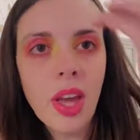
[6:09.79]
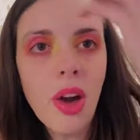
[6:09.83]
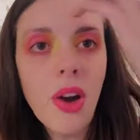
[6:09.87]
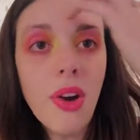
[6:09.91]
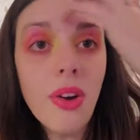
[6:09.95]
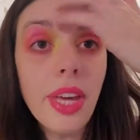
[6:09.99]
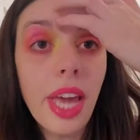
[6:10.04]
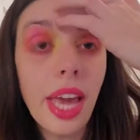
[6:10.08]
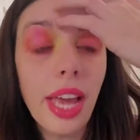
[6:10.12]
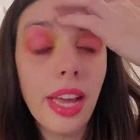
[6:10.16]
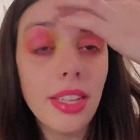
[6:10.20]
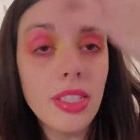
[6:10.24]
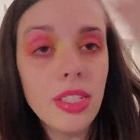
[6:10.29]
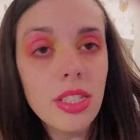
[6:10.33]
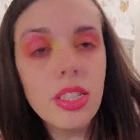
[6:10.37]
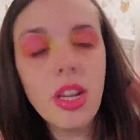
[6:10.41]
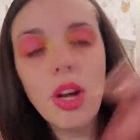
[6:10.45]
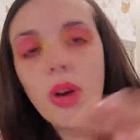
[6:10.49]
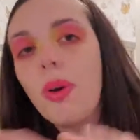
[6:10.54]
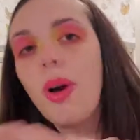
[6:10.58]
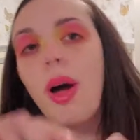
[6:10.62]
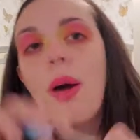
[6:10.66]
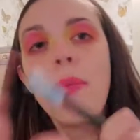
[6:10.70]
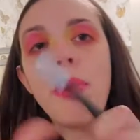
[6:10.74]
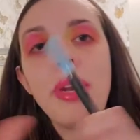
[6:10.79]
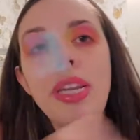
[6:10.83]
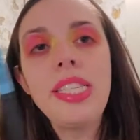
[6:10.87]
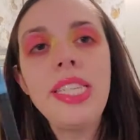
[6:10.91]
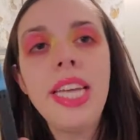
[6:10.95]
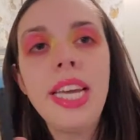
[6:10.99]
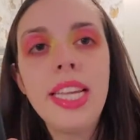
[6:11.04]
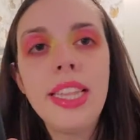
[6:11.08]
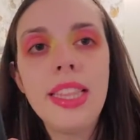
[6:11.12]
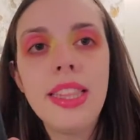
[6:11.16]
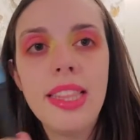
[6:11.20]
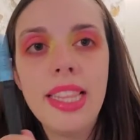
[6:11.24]
Okay, so I'm gonna
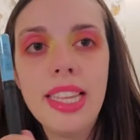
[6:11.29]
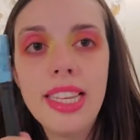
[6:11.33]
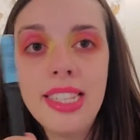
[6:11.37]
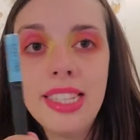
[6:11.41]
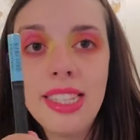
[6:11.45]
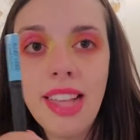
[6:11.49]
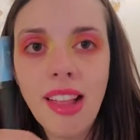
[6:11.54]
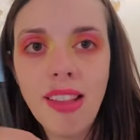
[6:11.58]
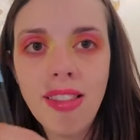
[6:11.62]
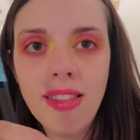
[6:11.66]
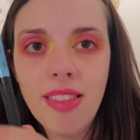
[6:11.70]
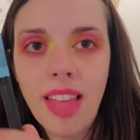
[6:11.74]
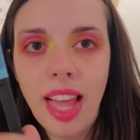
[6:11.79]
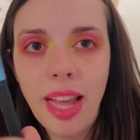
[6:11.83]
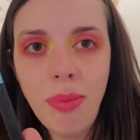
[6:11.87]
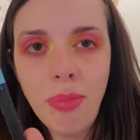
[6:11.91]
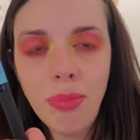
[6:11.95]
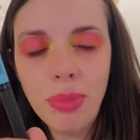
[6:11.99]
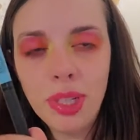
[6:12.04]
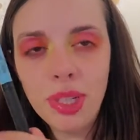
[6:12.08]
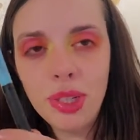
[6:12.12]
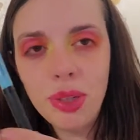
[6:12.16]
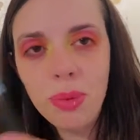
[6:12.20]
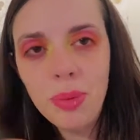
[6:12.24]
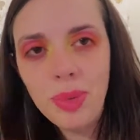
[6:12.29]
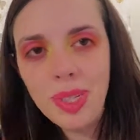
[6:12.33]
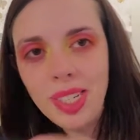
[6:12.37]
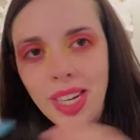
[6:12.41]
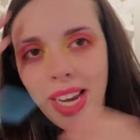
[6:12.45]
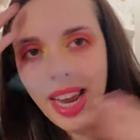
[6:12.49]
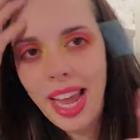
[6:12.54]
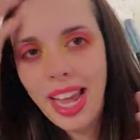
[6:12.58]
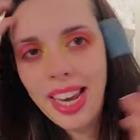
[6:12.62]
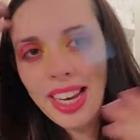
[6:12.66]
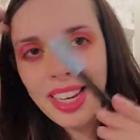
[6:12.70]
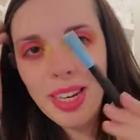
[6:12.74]
take this light blue, which
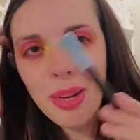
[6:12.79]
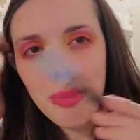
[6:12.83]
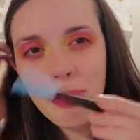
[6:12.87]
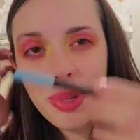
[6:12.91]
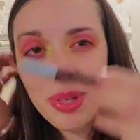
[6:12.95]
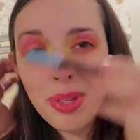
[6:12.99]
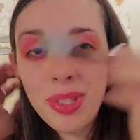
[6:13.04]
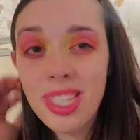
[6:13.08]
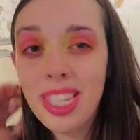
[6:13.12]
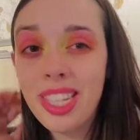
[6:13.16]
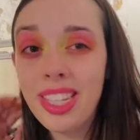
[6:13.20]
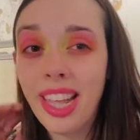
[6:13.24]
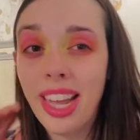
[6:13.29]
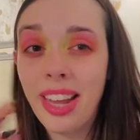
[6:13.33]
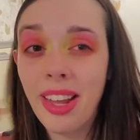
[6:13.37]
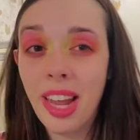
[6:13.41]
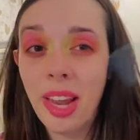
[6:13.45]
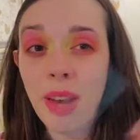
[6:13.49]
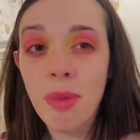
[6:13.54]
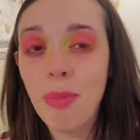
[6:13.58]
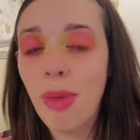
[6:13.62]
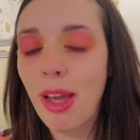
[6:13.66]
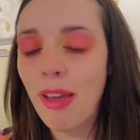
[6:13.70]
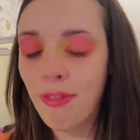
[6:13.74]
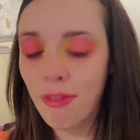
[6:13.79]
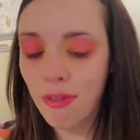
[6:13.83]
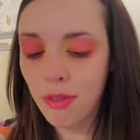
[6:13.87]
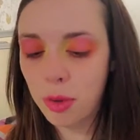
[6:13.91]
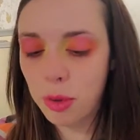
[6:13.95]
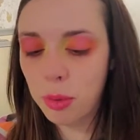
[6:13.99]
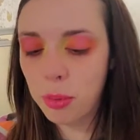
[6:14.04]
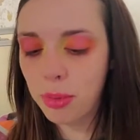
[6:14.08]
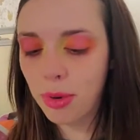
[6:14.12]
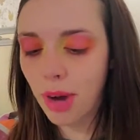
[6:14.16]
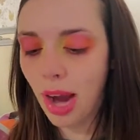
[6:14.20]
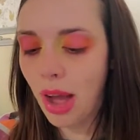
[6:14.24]
I ended up using like in my
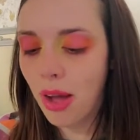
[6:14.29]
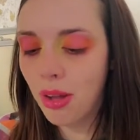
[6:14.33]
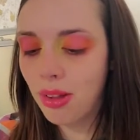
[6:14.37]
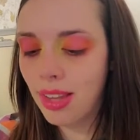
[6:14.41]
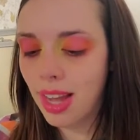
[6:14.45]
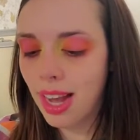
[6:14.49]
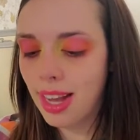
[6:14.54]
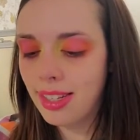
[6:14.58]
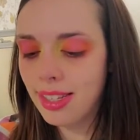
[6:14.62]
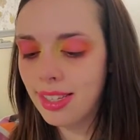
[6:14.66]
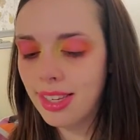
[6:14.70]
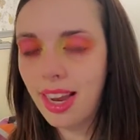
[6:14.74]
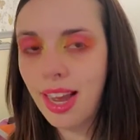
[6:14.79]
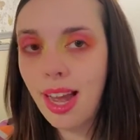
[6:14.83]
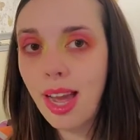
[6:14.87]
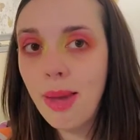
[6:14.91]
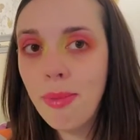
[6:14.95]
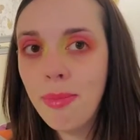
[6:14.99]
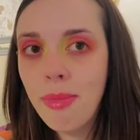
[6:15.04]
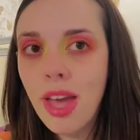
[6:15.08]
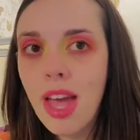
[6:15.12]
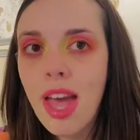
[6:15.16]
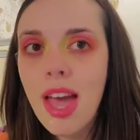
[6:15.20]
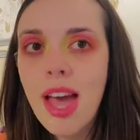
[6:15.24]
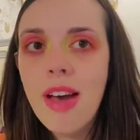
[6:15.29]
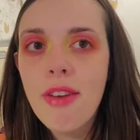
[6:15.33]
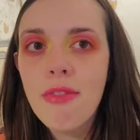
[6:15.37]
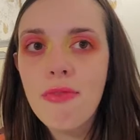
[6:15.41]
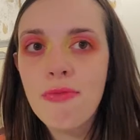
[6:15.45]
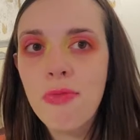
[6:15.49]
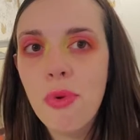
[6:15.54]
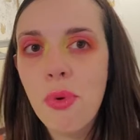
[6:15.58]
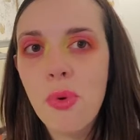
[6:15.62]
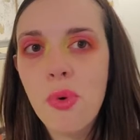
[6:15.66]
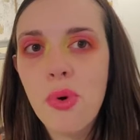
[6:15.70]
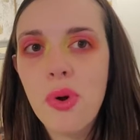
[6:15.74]
full brow last time
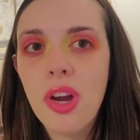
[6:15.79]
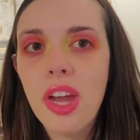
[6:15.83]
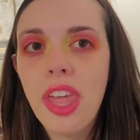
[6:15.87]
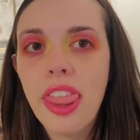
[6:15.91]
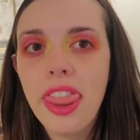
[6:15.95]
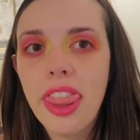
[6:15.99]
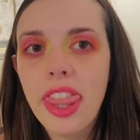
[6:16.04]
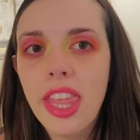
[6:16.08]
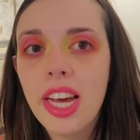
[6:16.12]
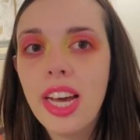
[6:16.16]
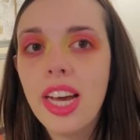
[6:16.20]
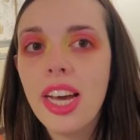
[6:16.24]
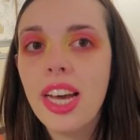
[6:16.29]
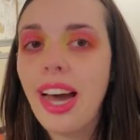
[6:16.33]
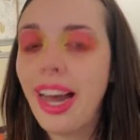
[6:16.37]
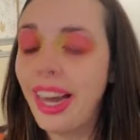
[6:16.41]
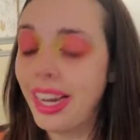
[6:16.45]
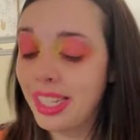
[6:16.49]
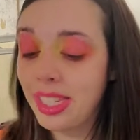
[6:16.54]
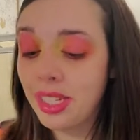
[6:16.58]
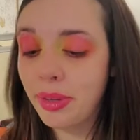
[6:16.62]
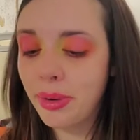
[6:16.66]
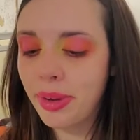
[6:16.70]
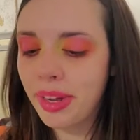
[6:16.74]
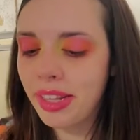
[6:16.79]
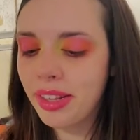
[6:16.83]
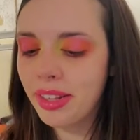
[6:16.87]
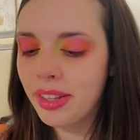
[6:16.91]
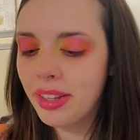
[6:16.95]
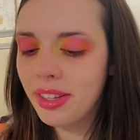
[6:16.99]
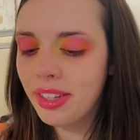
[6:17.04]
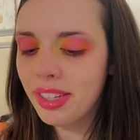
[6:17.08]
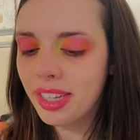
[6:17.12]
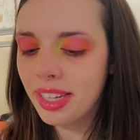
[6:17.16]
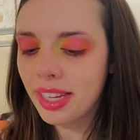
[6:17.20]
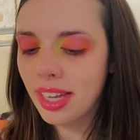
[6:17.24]
for the Ice Queen
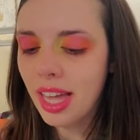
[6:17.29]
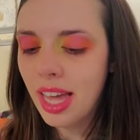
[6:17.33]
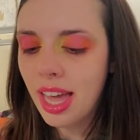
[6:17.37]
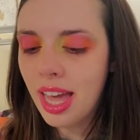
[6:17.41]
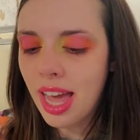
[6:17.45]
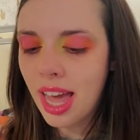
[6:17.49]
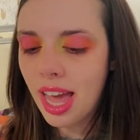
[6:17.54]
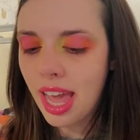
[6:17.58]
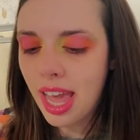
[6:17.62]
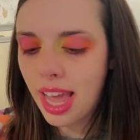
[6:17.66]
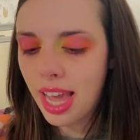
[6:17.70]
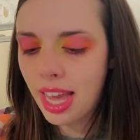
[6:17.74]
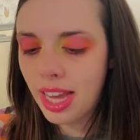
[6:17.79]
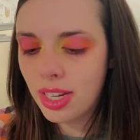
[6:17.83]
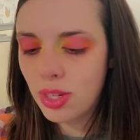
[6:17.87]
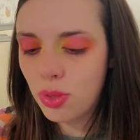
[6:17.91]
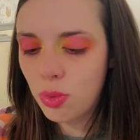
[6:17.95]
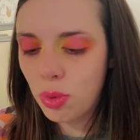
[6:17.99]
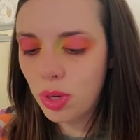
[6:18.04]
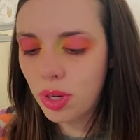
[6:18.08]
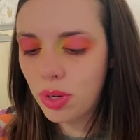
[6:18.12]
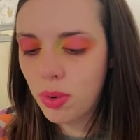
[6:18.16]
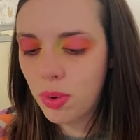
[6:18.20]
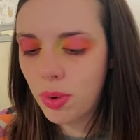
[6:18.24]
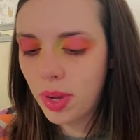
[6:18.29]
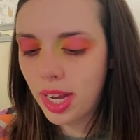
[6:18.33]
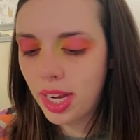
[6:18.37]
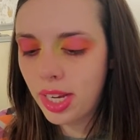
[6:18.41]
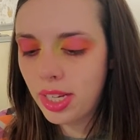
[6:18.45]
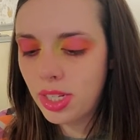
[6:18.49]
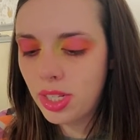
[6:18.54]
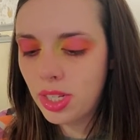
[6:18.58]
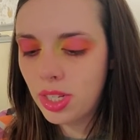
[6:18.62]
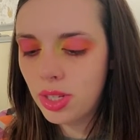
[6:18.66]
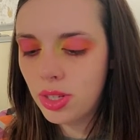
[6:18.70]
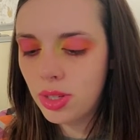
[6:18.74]
look. And we're
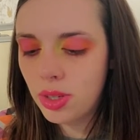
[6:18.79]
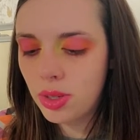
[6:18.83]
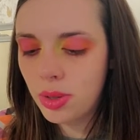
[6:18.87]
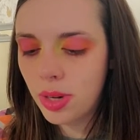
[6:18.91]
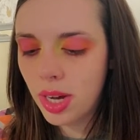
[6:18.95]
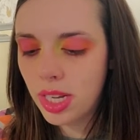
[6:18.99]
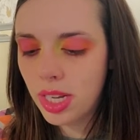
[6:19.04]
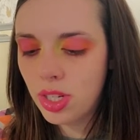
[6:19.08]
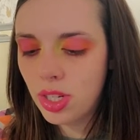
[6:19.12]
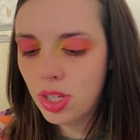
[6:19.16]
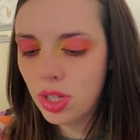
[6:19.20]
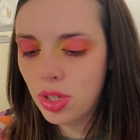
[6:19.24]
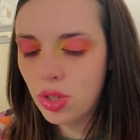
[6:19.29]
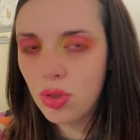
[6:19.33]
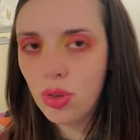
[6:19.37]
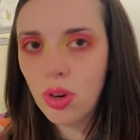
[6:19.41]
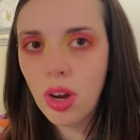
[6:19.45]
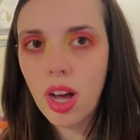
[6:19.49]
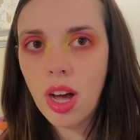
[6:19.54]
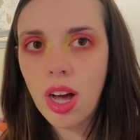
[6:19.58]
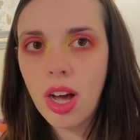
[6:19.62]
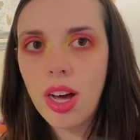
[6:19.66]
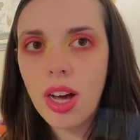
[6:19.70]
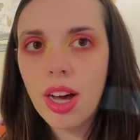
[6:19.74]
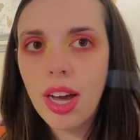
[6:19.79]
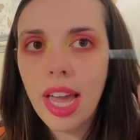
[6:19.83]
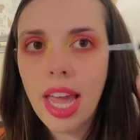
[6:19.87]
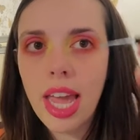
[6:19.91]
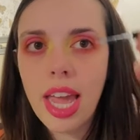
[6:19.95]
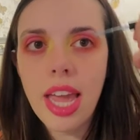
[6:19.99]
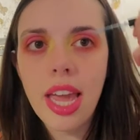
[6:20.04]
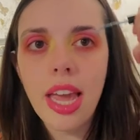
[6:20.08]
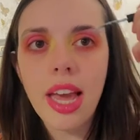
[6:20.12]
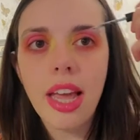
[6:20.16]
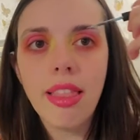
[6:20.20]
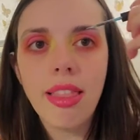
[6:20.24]
going to just draw
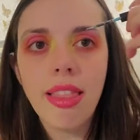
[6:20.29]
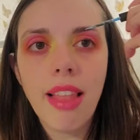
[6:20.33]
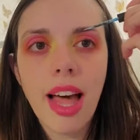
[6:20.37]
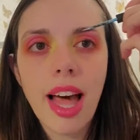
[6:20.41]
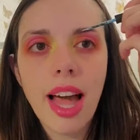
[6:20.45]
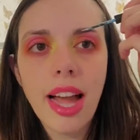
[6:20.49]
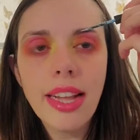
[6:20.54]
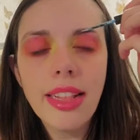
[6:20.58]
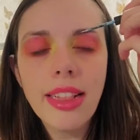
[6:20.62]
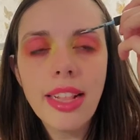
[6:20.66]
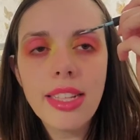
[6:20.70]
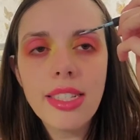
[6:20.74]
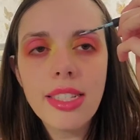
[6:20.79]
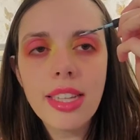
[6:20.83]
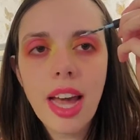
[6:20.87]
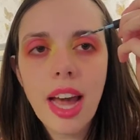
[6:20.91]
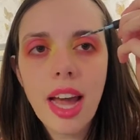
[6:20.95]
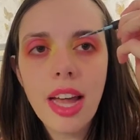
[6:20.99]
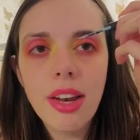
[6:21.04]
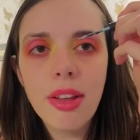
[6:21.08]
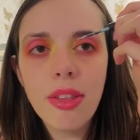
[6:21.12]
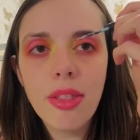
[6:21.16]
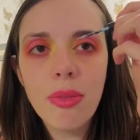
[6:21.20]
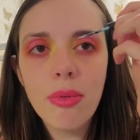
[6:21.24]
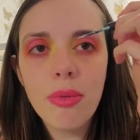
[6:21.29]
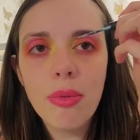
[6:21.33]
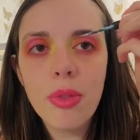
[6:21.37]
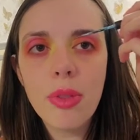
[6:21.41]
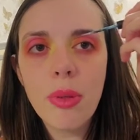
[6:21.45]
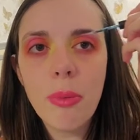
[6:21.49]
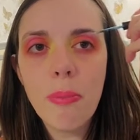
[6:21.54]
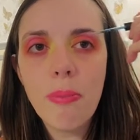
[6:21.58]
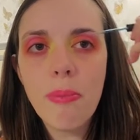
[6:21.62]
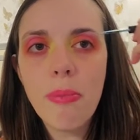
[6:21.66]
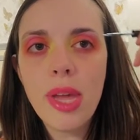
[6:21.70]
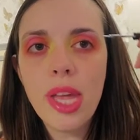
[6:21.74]
a line that's kind of through
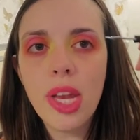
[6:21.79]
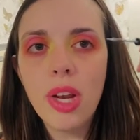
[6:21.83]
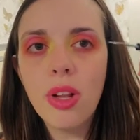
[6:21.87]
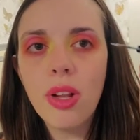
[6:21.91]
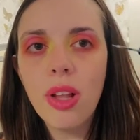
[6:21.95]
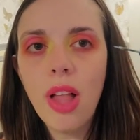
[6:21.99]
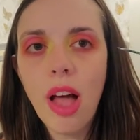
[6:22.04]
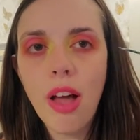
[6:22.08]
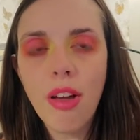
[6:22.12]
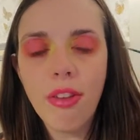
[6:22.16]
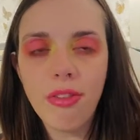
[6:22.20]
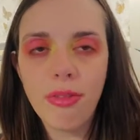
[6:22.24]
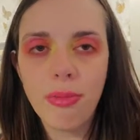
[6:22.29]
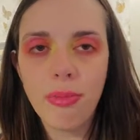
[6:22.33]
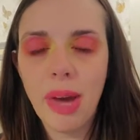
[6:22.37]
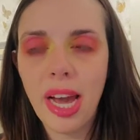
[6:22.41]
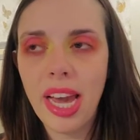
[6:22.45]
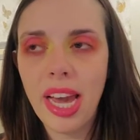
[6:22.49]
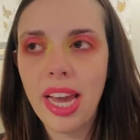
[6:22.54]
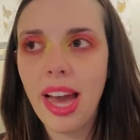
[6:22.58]
the middle of my